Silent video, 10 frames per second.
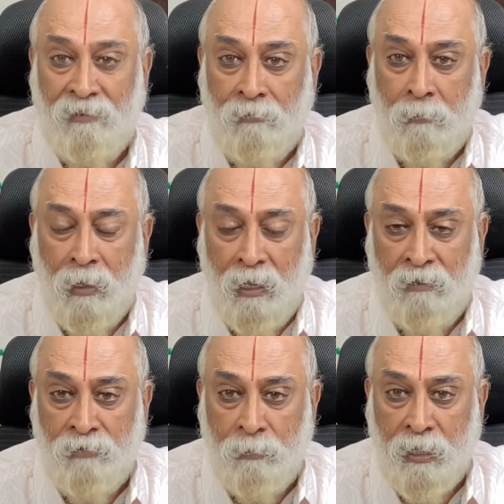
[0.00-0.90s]

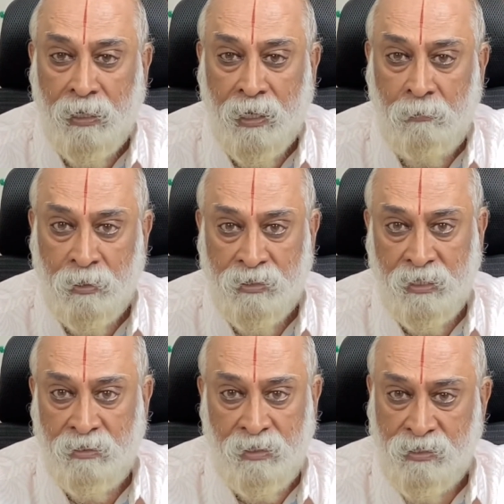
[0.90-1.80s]
Everybody came and
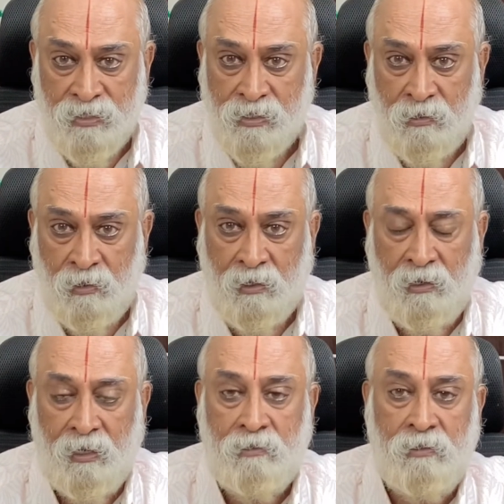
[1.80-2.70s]
said, this is not
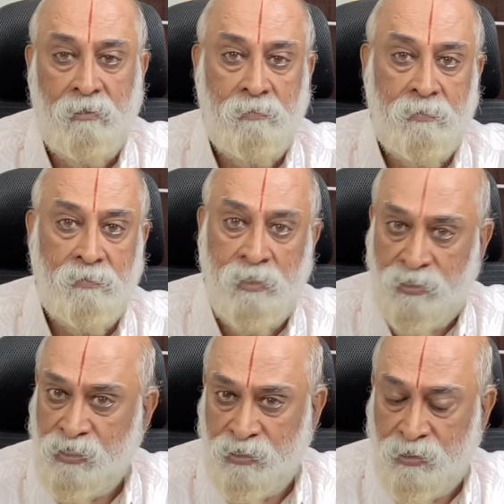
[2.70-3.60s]
correct.
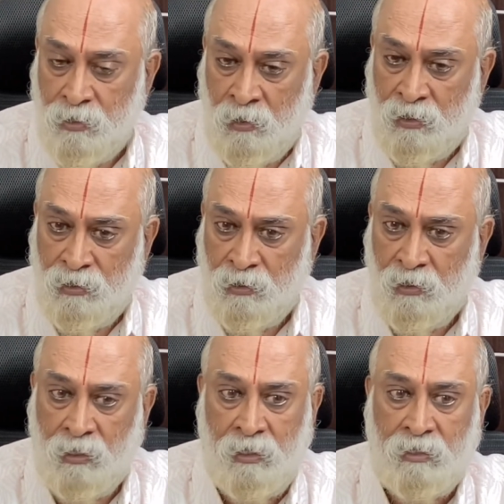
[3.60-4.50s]
This is not at
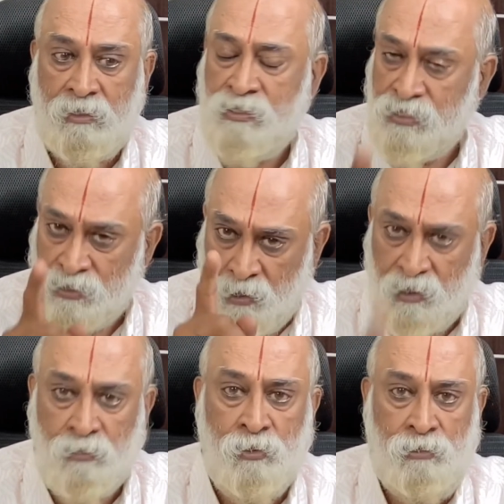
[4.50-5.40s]
all correct. This is
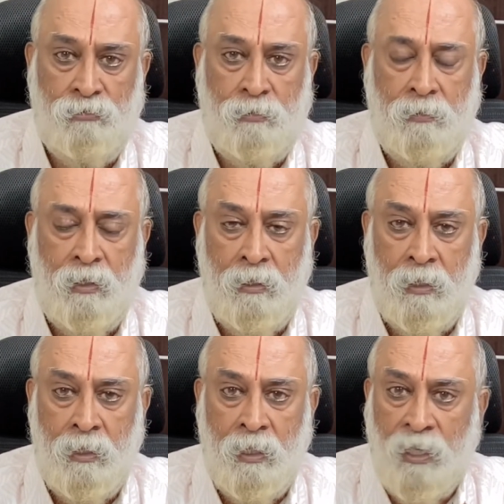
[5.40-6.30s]
not good.
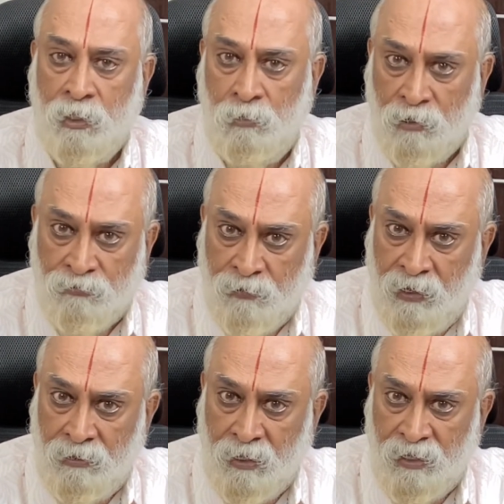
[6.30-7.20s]
Your
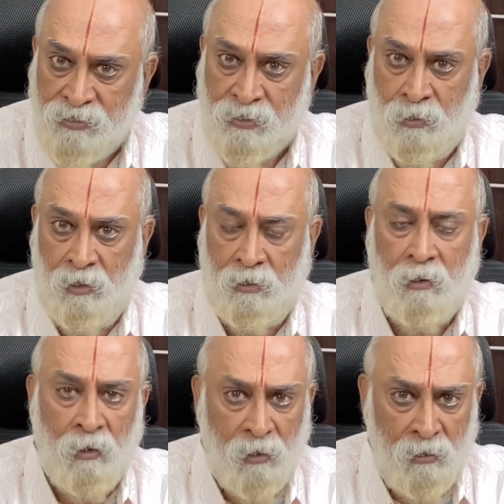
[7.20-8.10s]
friend has
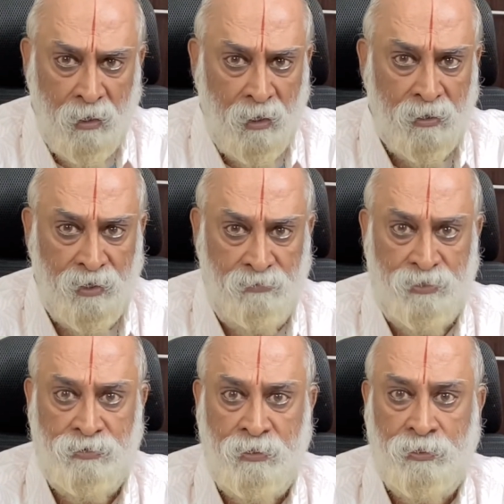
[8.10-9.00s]
gone. All along he
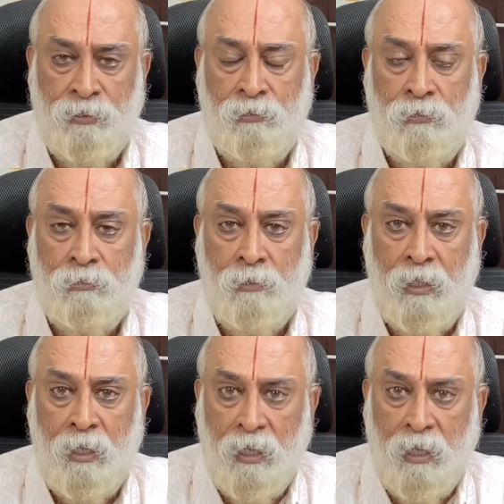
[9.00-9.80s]
was with you.